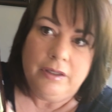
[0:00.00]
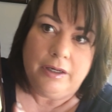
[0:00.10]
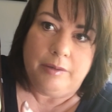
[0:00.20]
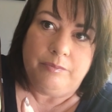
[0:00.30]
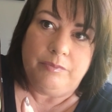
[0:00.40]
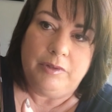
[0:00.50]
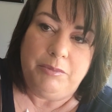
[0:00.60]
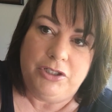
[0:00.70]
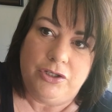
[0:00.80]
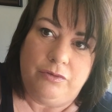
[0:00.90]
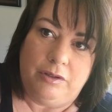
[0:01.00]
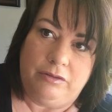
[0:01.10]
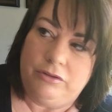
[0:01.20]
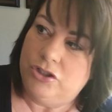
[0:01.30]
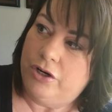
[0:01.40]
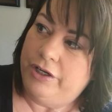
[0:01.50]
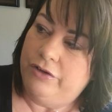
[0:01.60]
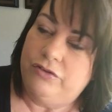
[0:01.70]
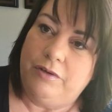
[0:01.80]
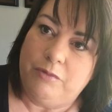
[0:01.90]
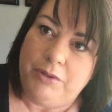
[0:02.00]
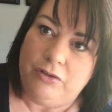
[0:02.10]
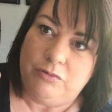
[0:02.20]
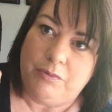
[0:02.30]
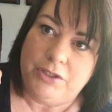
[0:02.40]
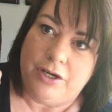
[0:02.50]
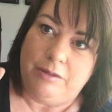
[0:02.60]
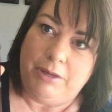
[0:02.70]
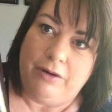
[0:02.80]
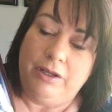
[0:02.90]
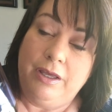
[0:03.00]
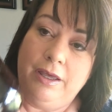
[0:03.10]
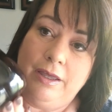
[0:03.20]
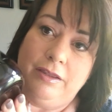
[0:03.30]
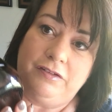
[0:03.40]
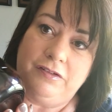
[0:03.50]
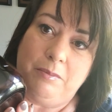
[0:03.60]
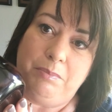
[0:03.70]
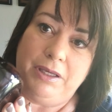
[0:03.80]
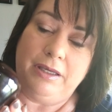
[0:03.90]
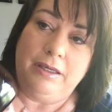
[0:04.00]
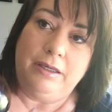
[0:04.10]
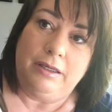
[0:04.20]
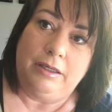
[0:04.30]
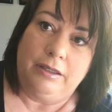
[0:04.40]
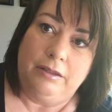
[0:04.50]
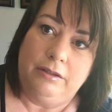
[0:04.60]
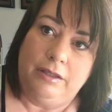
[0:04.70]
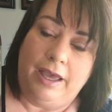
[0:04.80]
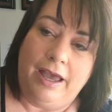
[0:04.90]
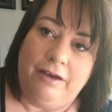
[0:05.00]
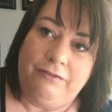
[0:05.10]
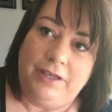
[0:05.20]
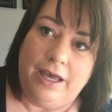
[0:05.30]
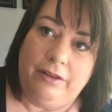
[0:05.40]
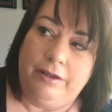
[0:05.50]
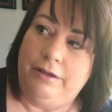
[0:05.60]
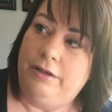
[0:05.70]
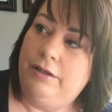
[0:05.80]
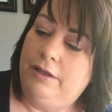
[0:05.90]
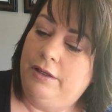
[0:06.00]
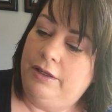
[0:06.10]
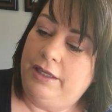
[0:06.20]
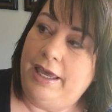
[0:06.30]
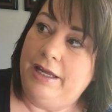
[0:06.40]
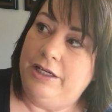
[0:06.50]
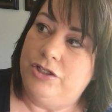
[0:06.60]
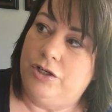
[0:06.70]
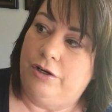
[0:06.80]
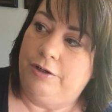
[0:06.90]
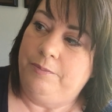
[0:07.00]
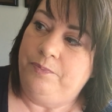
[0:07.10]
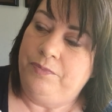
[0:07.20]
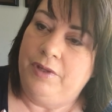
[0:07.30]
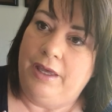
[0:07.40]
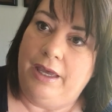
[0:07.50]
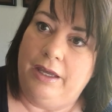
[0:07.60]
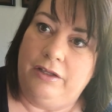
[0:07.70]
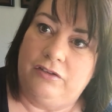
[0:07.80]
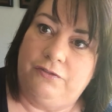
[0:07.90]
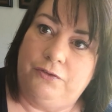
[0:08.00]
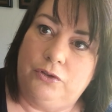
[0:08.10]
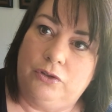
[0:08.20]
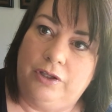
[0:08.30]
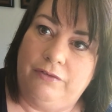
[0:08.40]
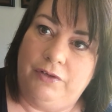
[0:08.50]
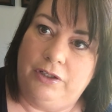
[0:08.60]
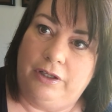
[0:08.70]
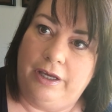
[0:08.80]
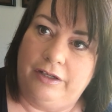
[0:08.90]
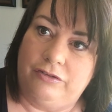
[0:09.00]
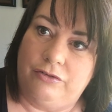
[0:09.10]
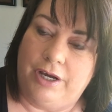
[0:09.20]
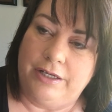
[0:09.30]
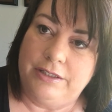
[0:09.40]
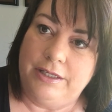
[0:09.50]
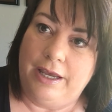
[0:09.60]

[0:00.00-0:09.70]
Let me show the jar here so everyone knows what we're talking about. This is a big half-gallon canning jar and it's full of vanilla extract.